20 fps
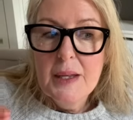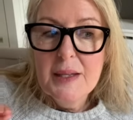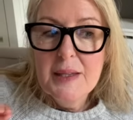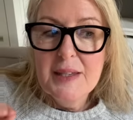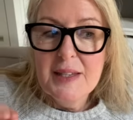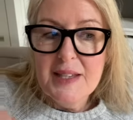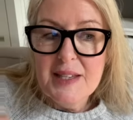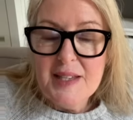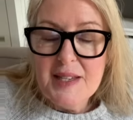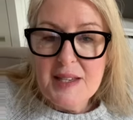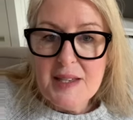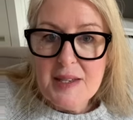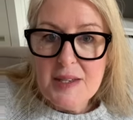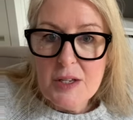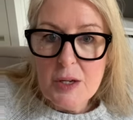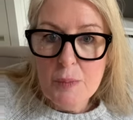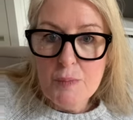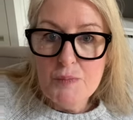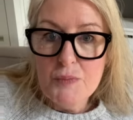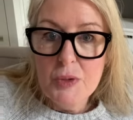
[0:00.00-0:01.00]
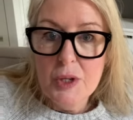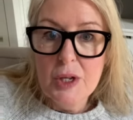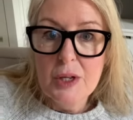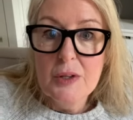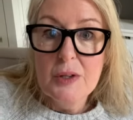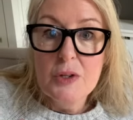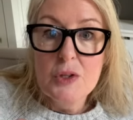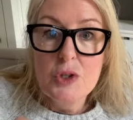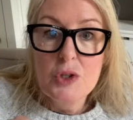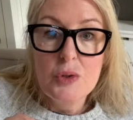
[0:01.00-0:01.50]
This is something
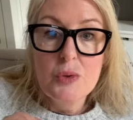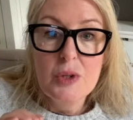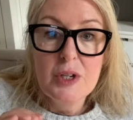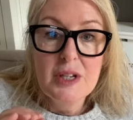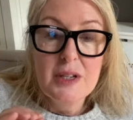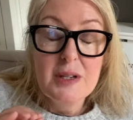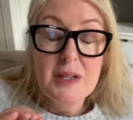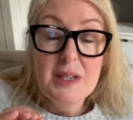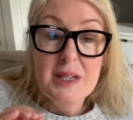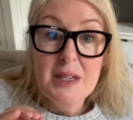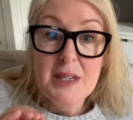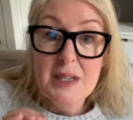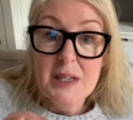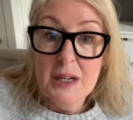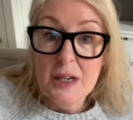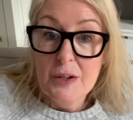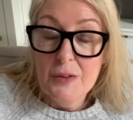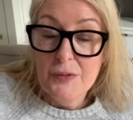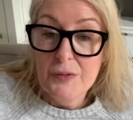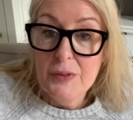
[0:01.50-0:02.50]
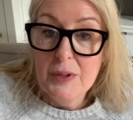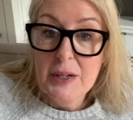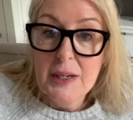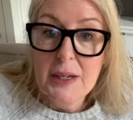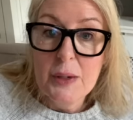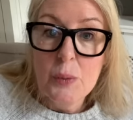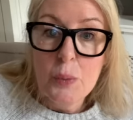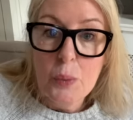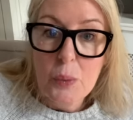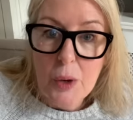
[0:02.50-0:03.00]
that you can
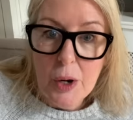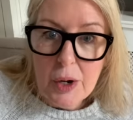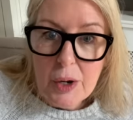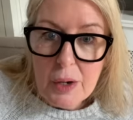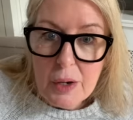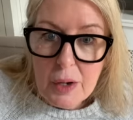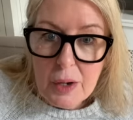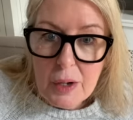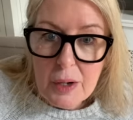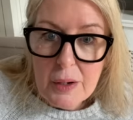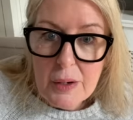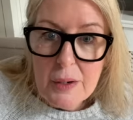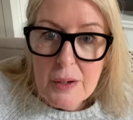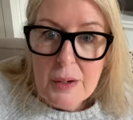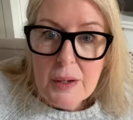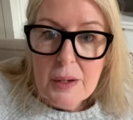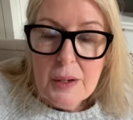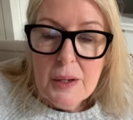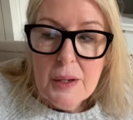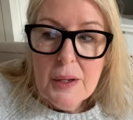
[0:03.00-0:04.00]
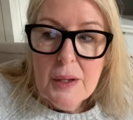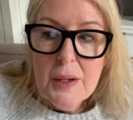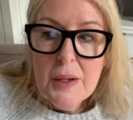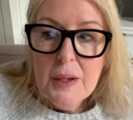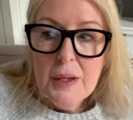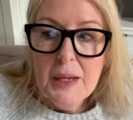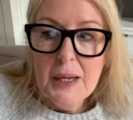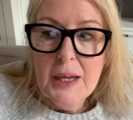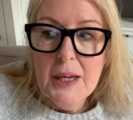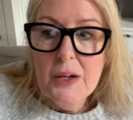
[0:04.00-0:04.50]
definitely work on
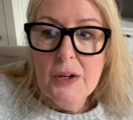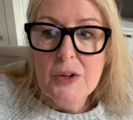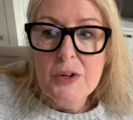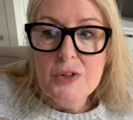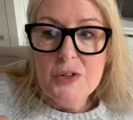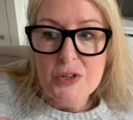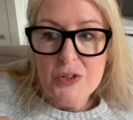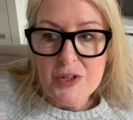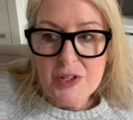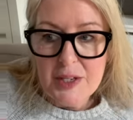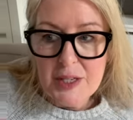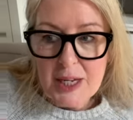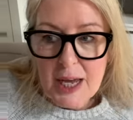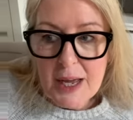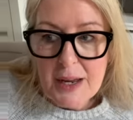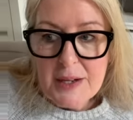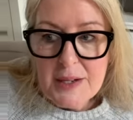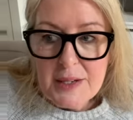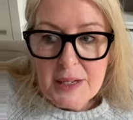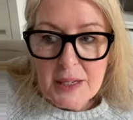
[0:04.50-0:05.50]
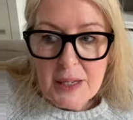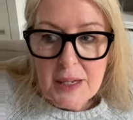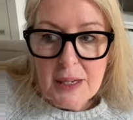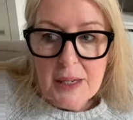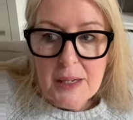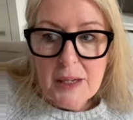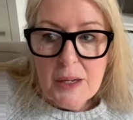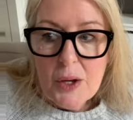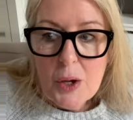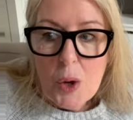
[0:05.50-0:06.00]
in
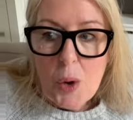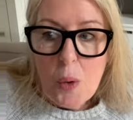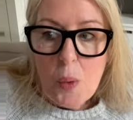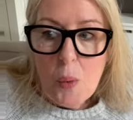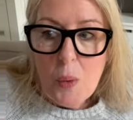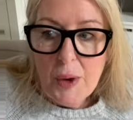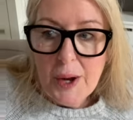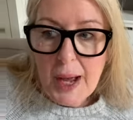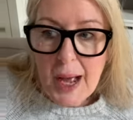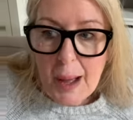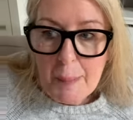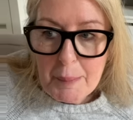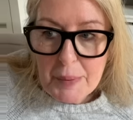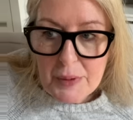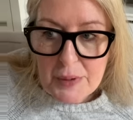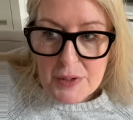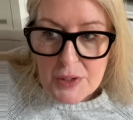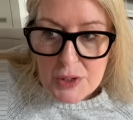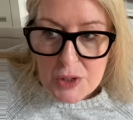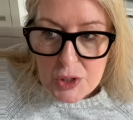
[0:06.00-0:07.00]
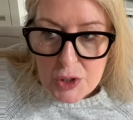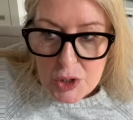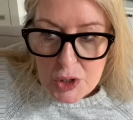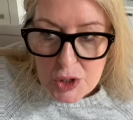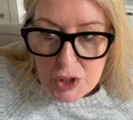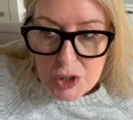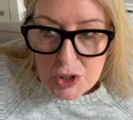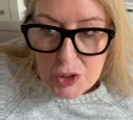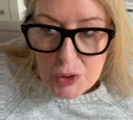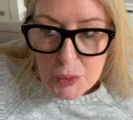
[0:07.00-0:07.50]
understanding what happened to
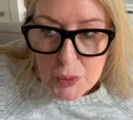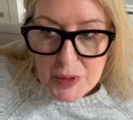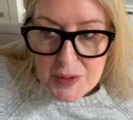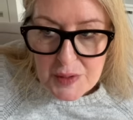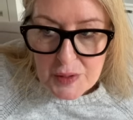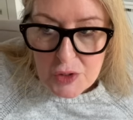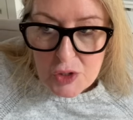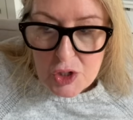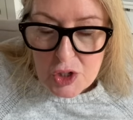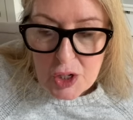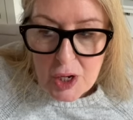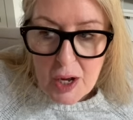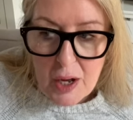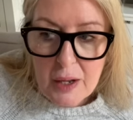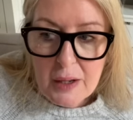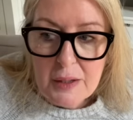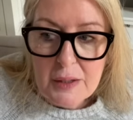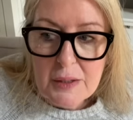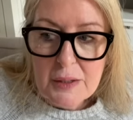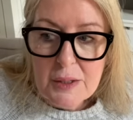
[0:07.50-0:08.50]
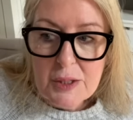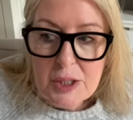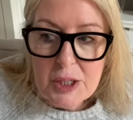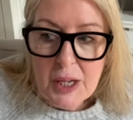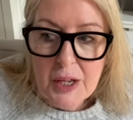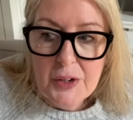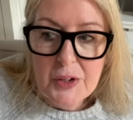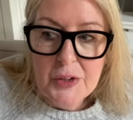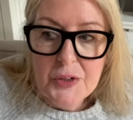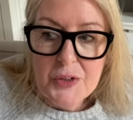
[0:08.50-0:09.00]
you as a child
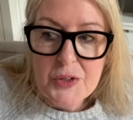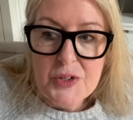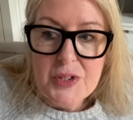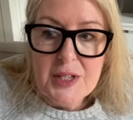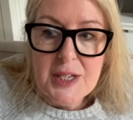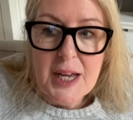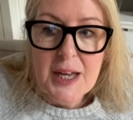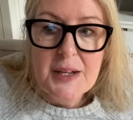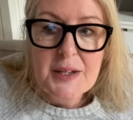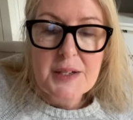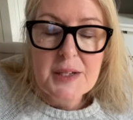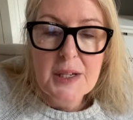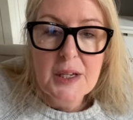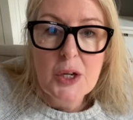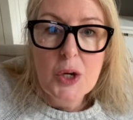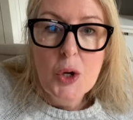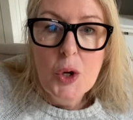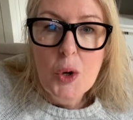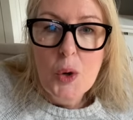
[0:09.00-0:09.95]
and understanding